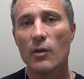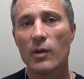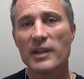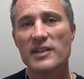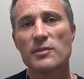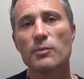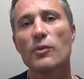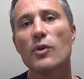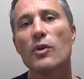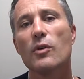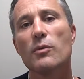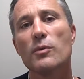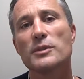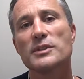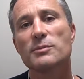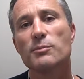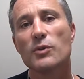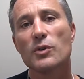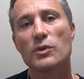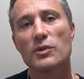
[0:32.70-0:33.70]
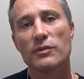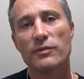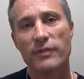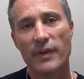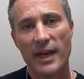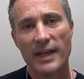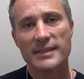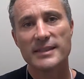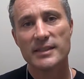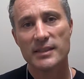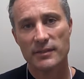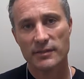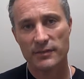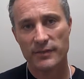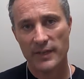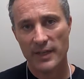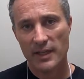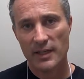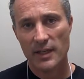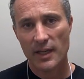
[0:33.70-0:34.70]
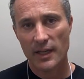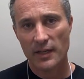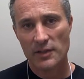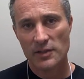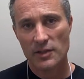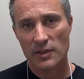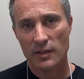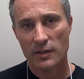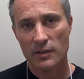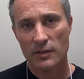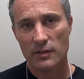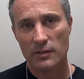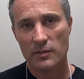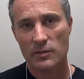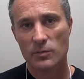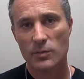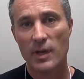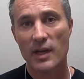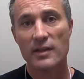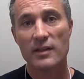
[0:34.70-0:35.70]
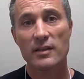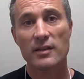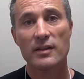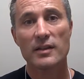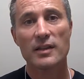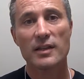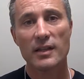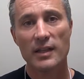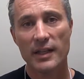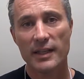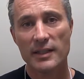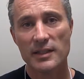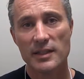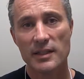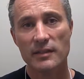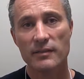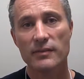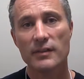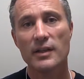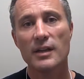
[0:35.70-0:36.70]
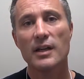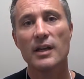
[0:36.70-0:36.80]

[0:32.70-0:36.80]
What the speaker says: it's almost more divisive in nature rather than collective